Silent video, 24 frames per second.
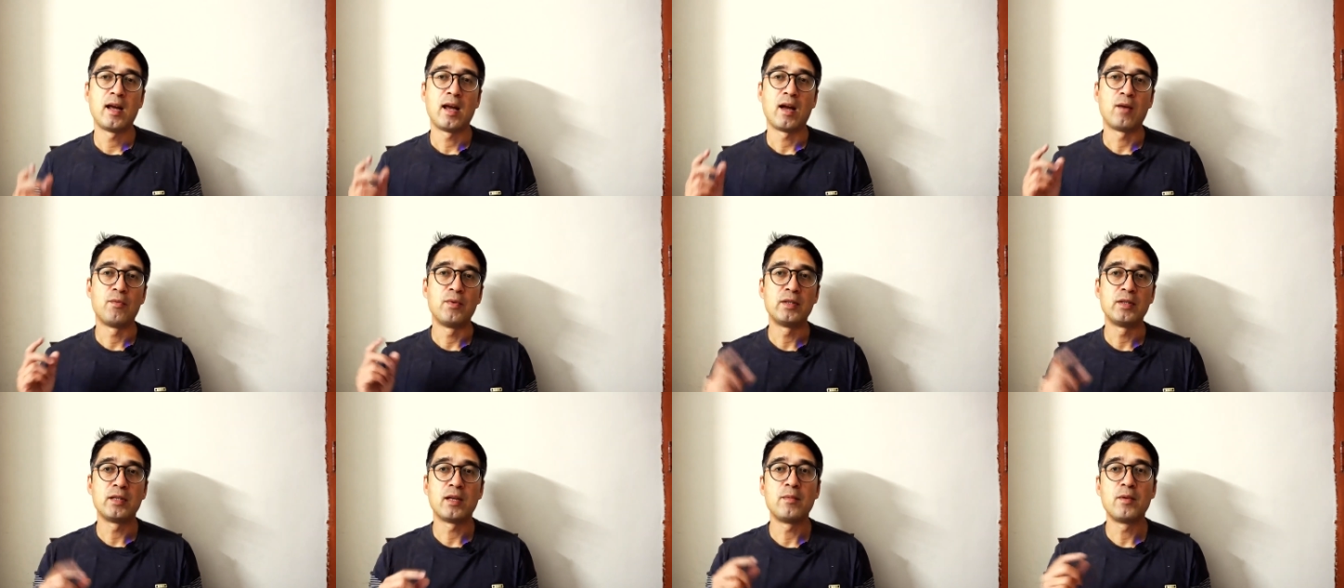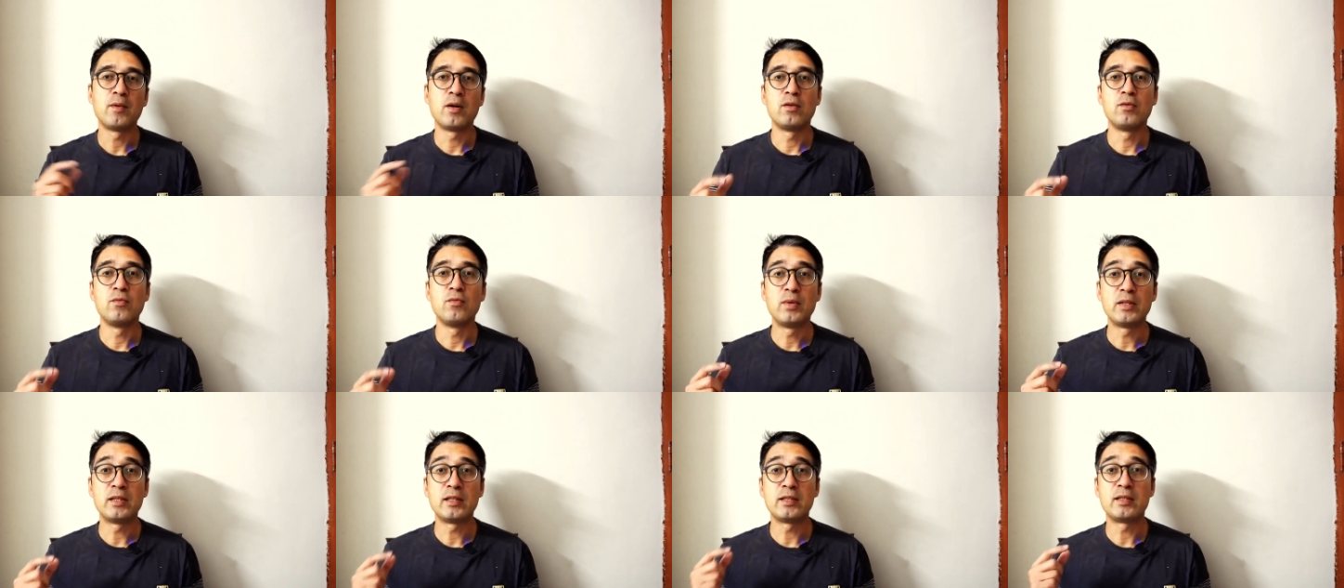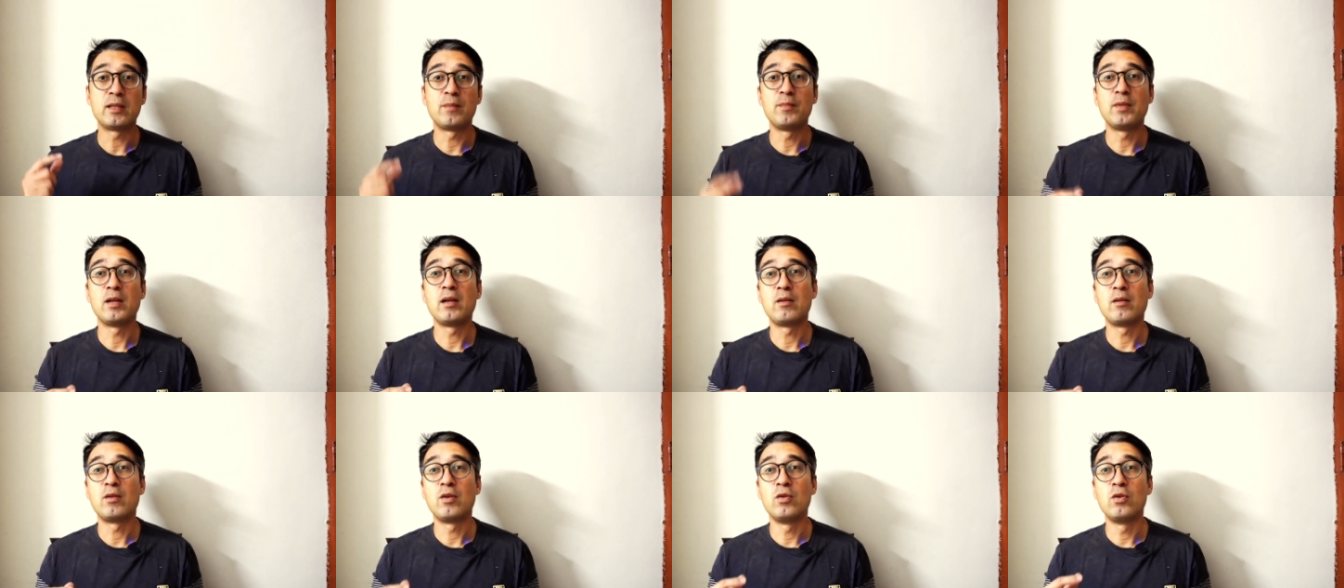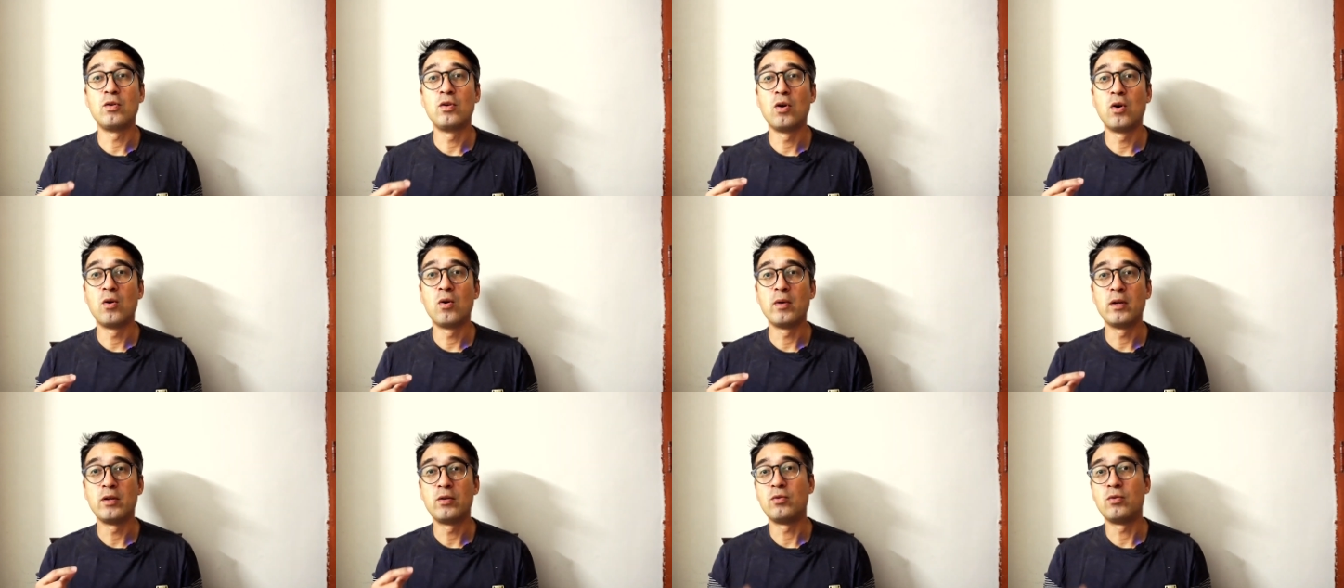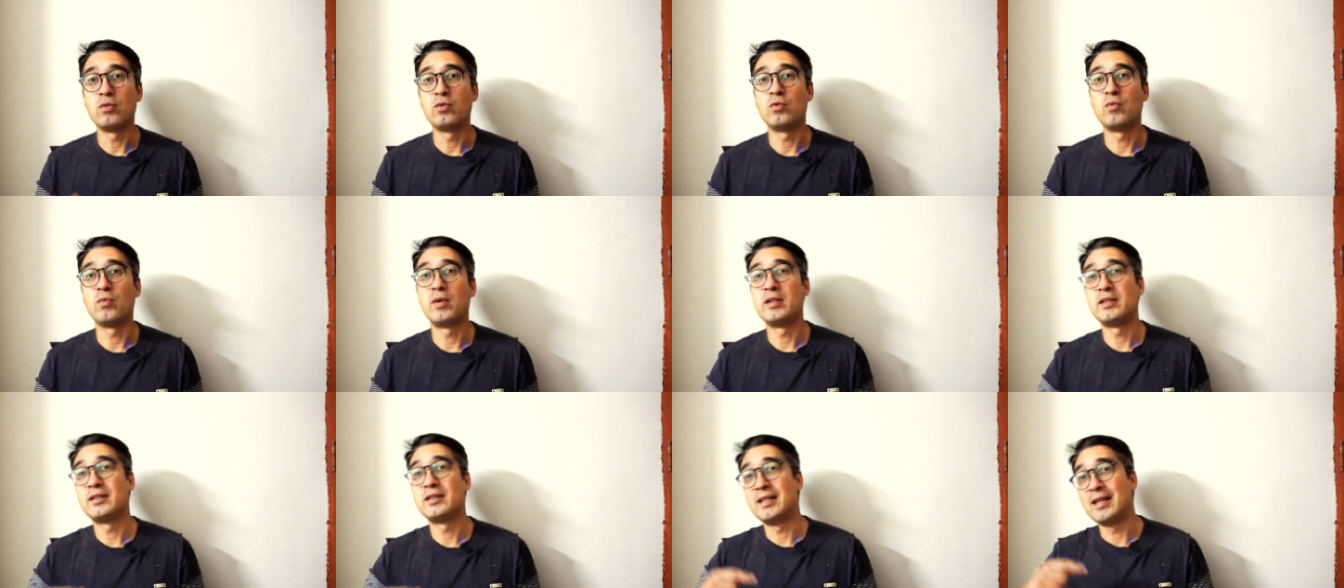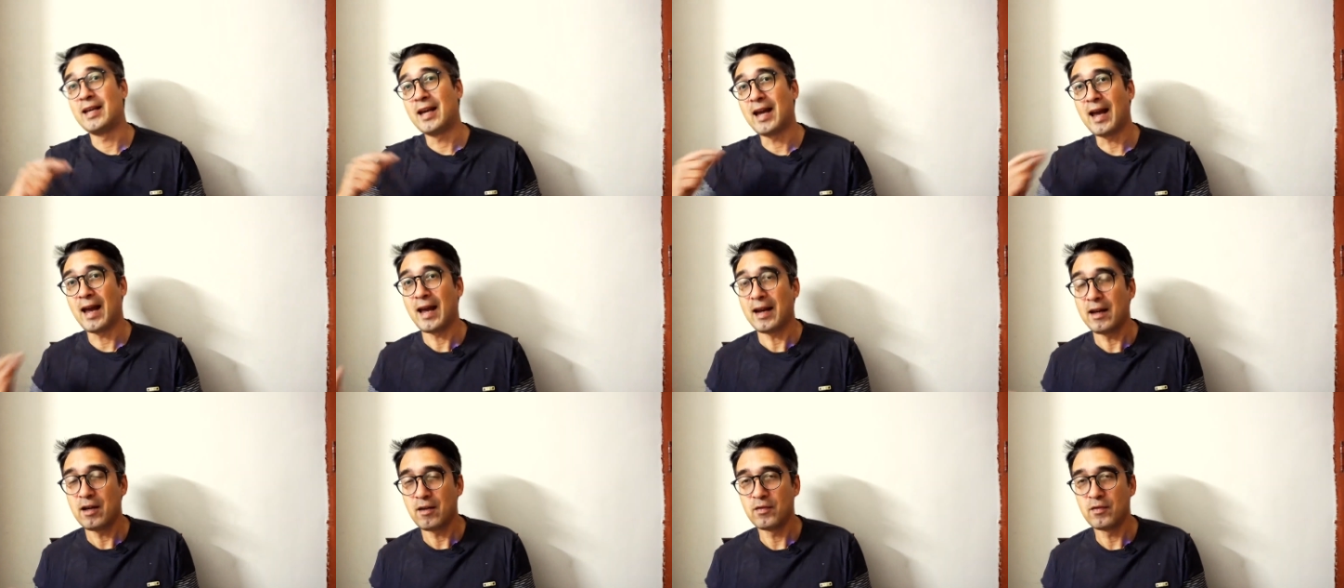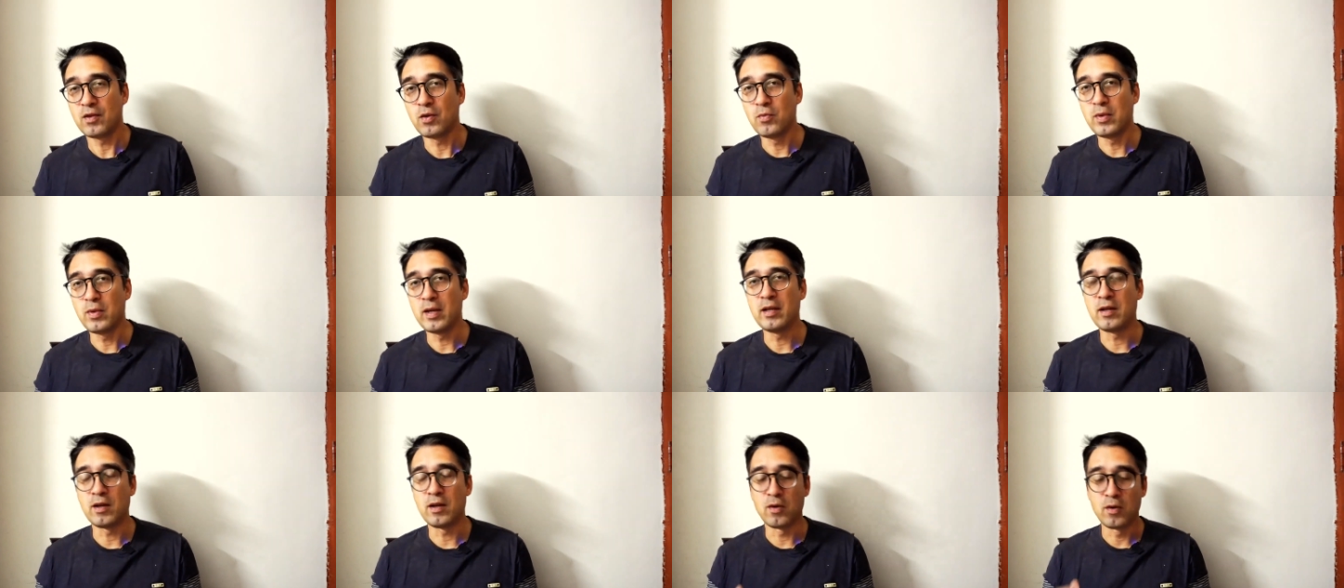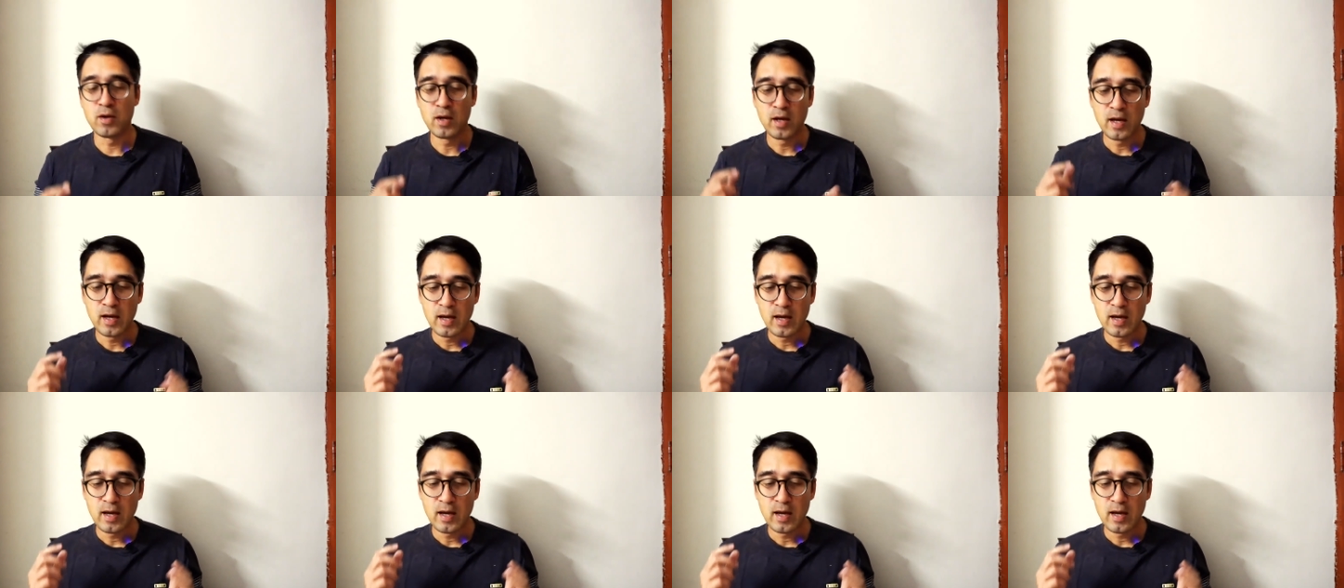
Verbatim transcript: which, I'm going which is something I'm going to go into towards the end of the video.